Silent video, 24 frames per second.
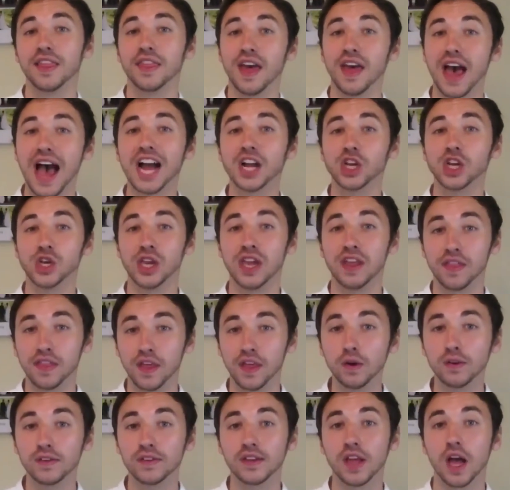that actually in
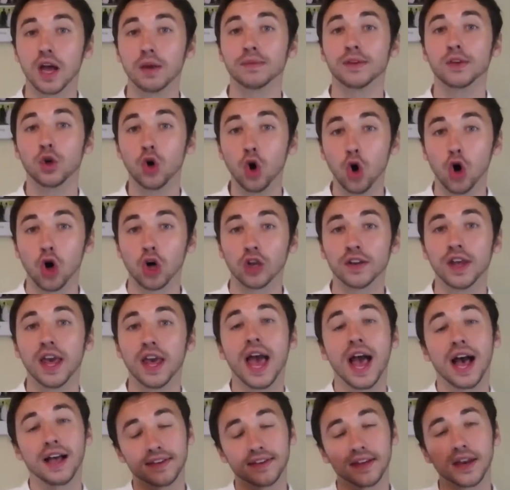those times, God
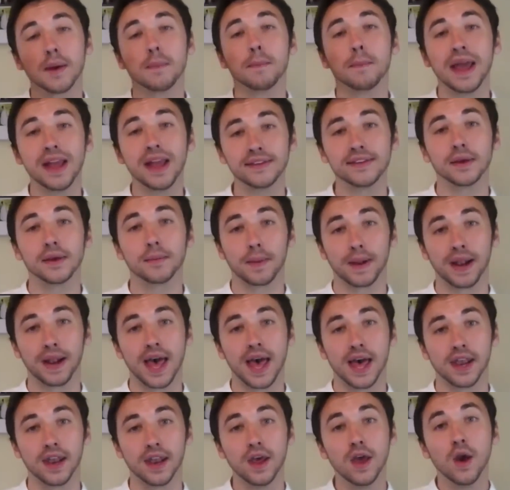has an amazing
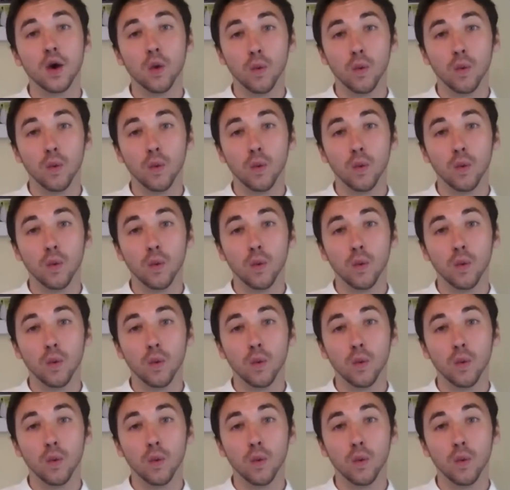plan.